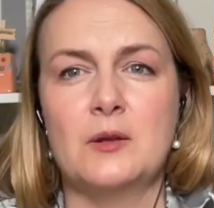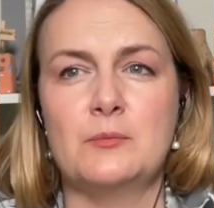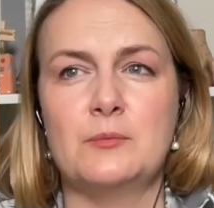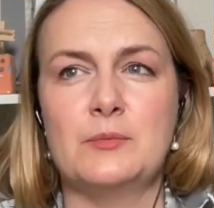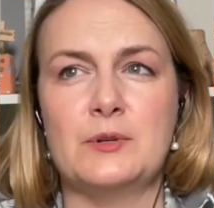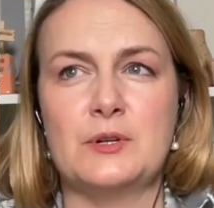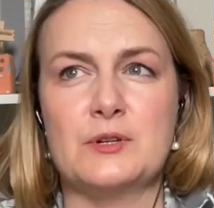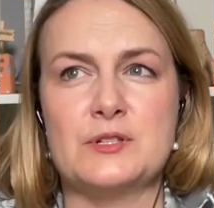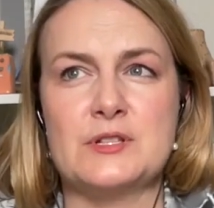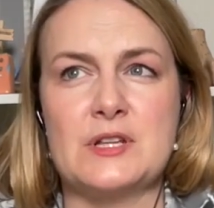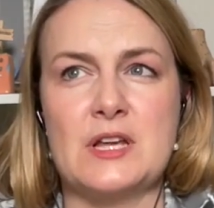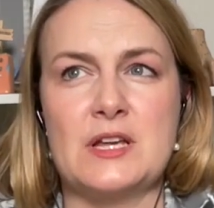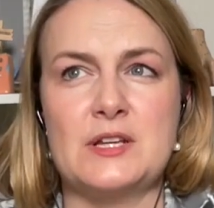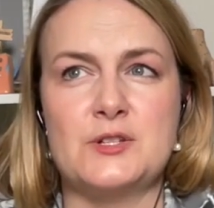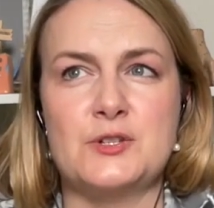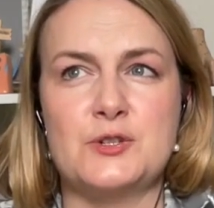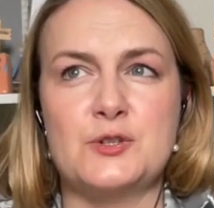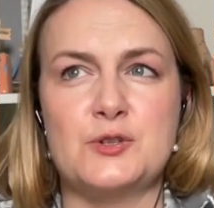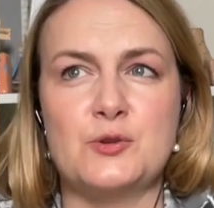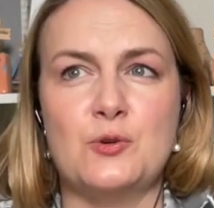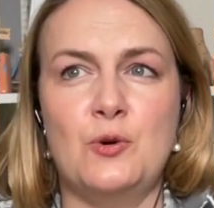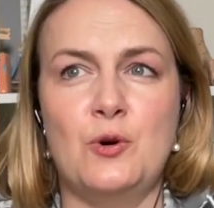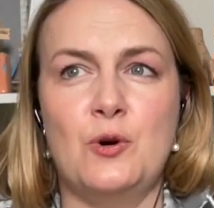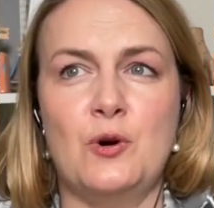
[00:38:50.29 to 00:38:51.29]
because I
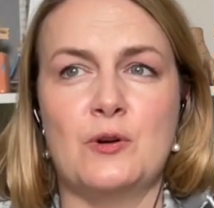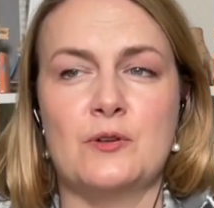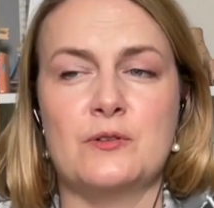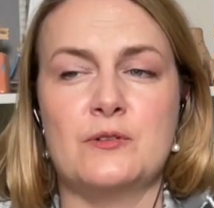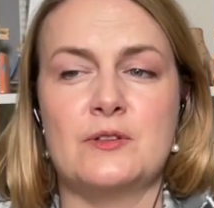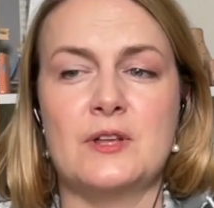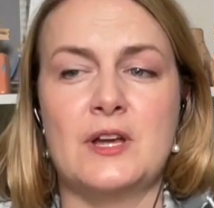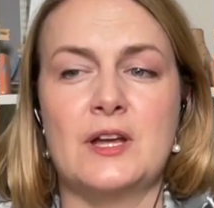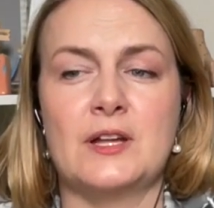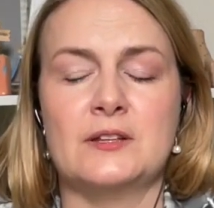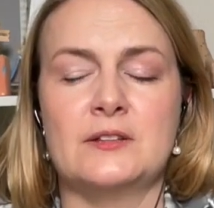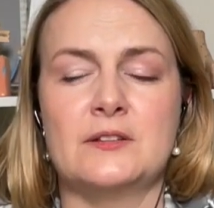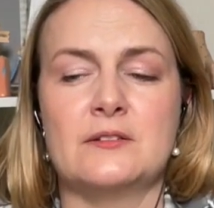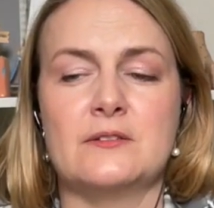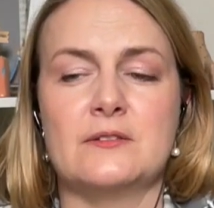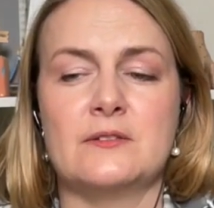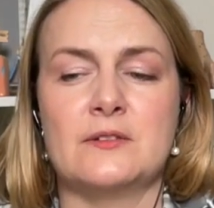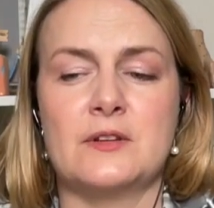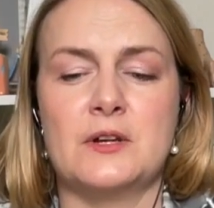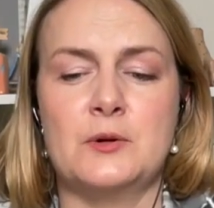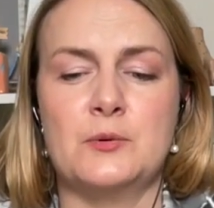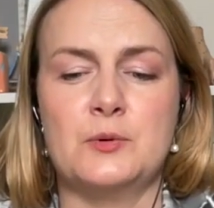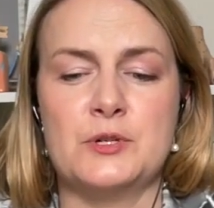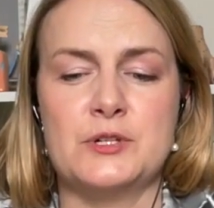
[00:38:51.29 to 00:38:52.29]
saw that
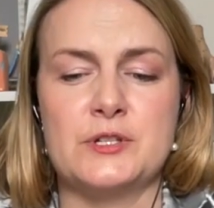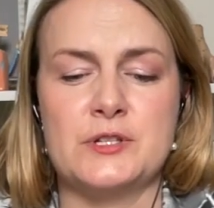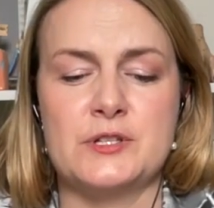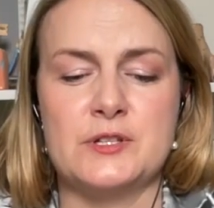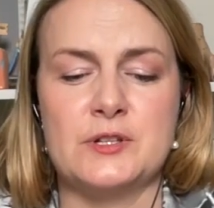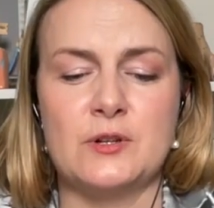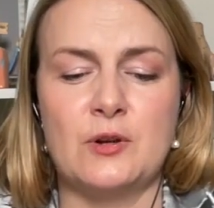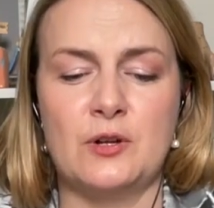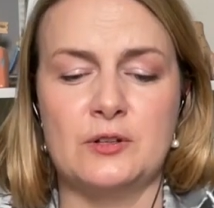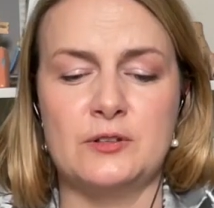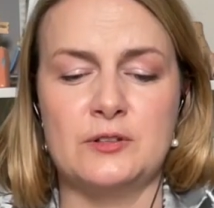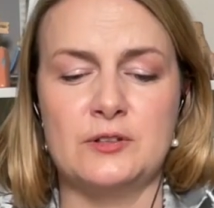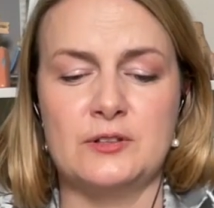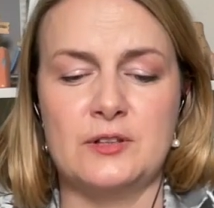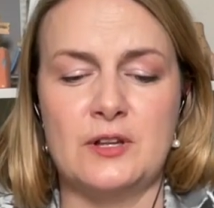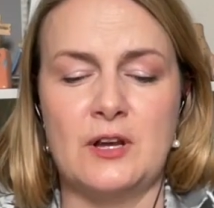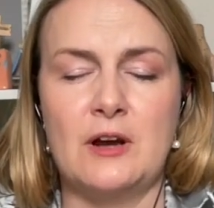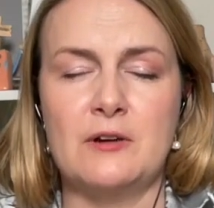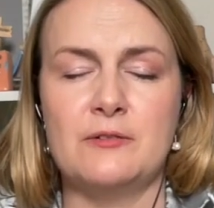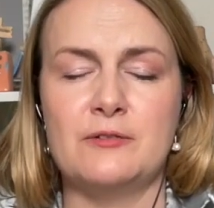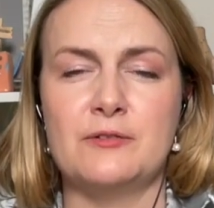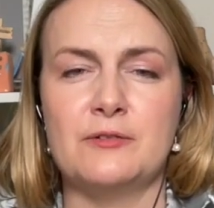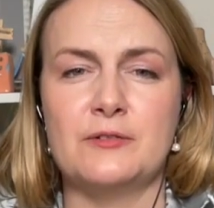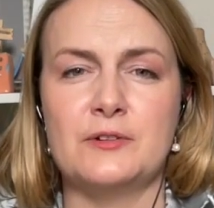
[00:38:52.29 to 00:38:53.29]
there was not
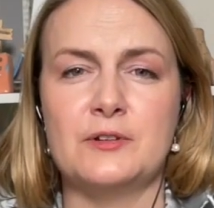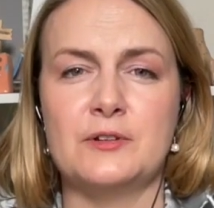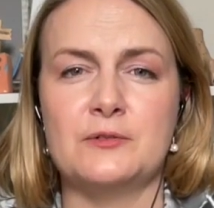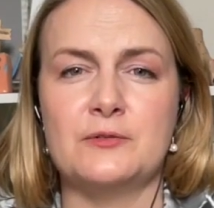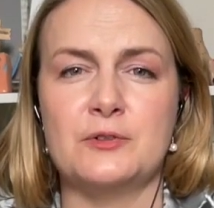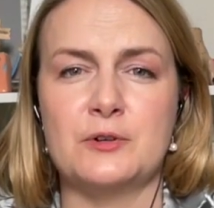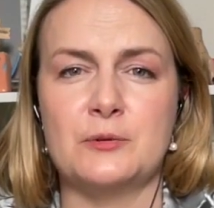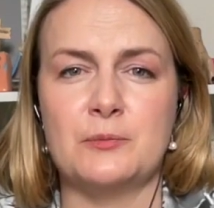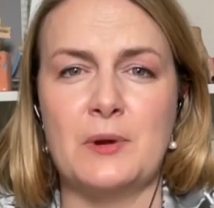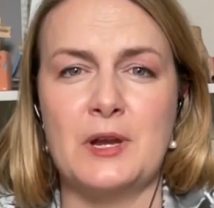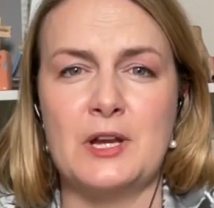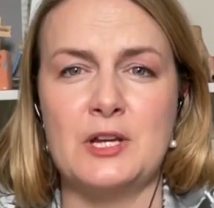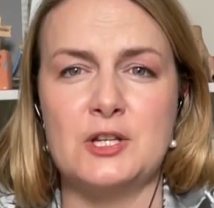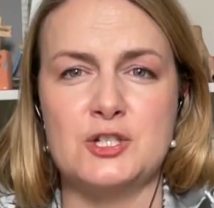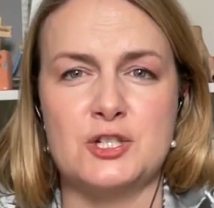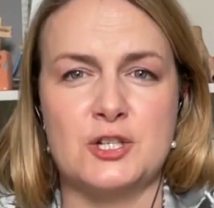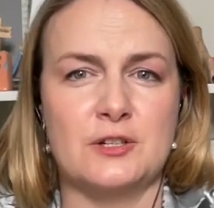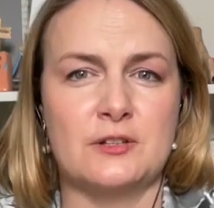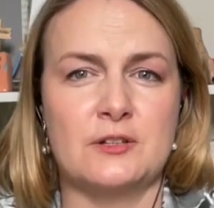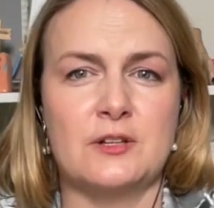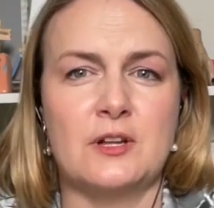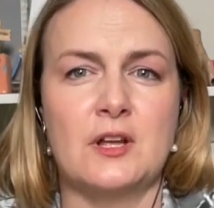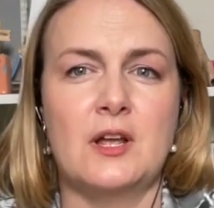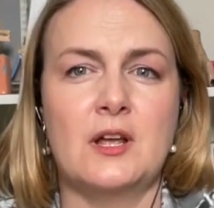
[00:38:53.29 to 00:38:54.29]
enough
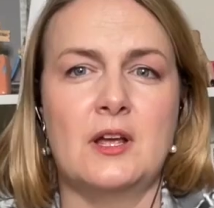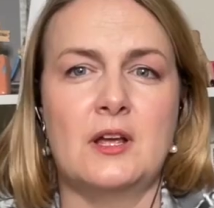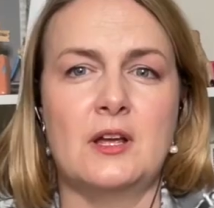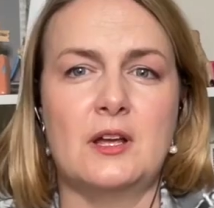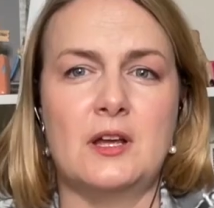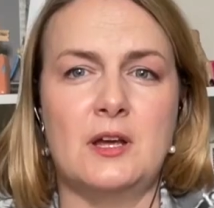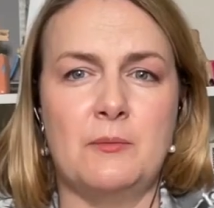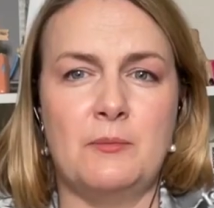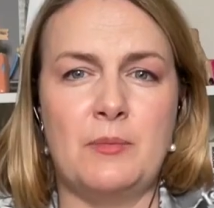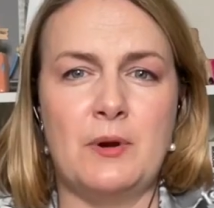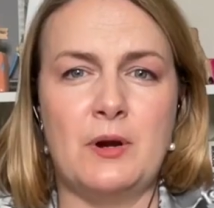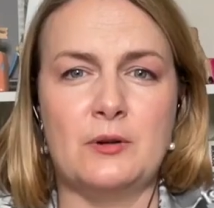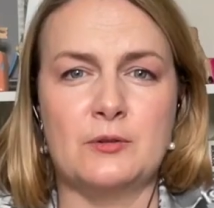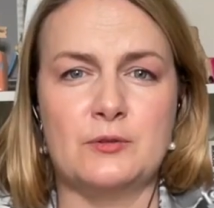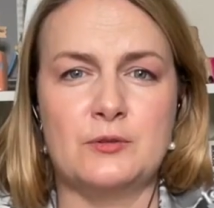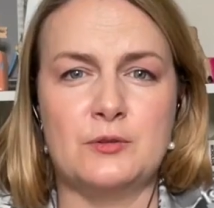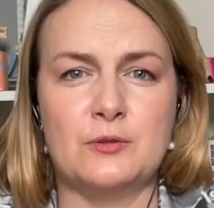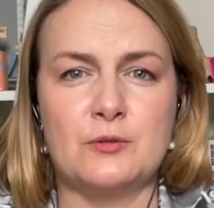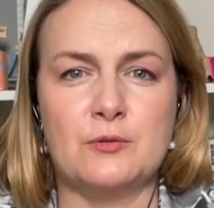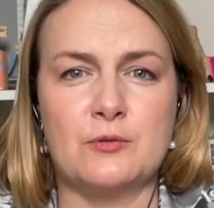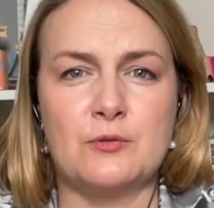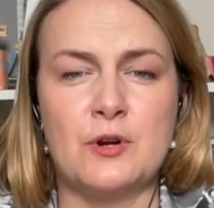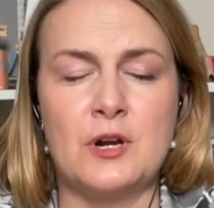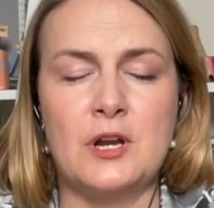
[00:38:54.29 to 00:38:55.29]
information about
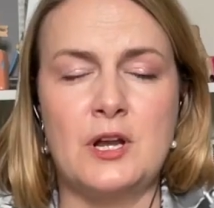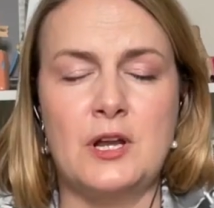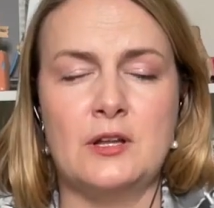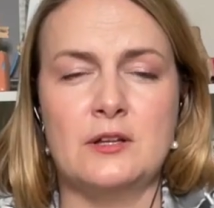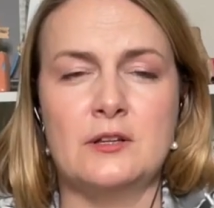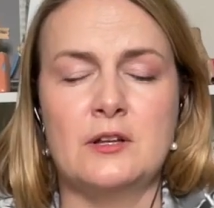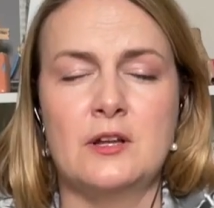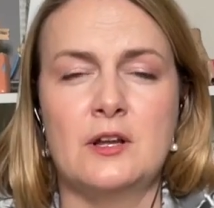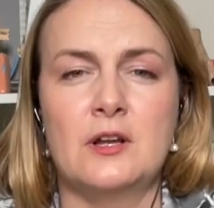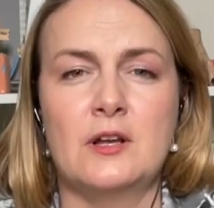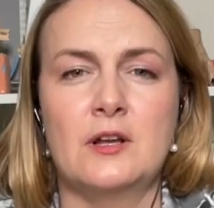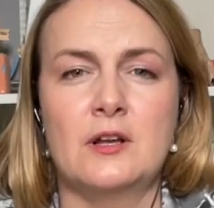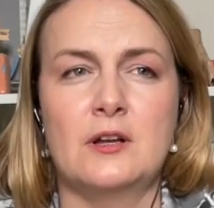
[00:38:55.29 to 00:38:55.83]
Ukraine,